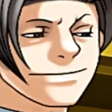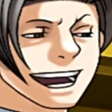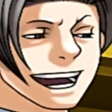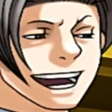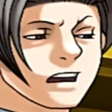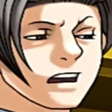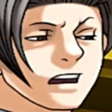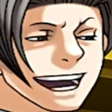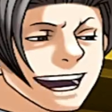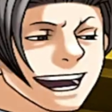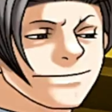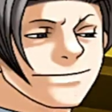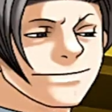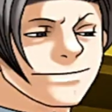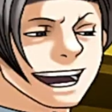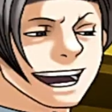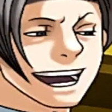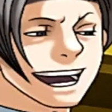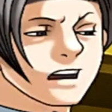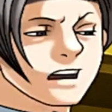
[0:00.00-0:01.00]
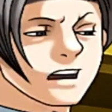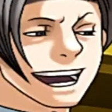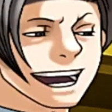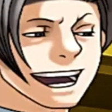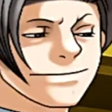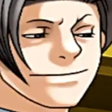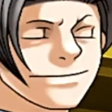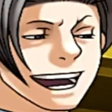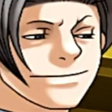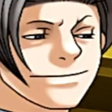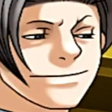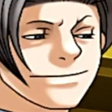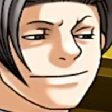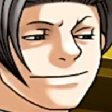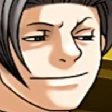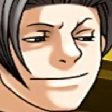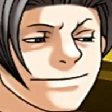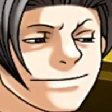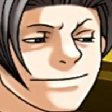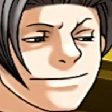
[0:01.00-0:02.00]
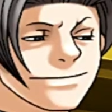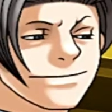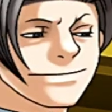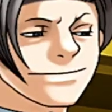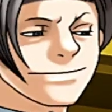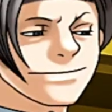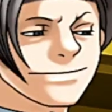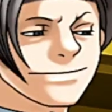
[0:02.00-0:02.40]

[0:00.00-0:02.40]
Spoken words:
night. In other words, he is our kind of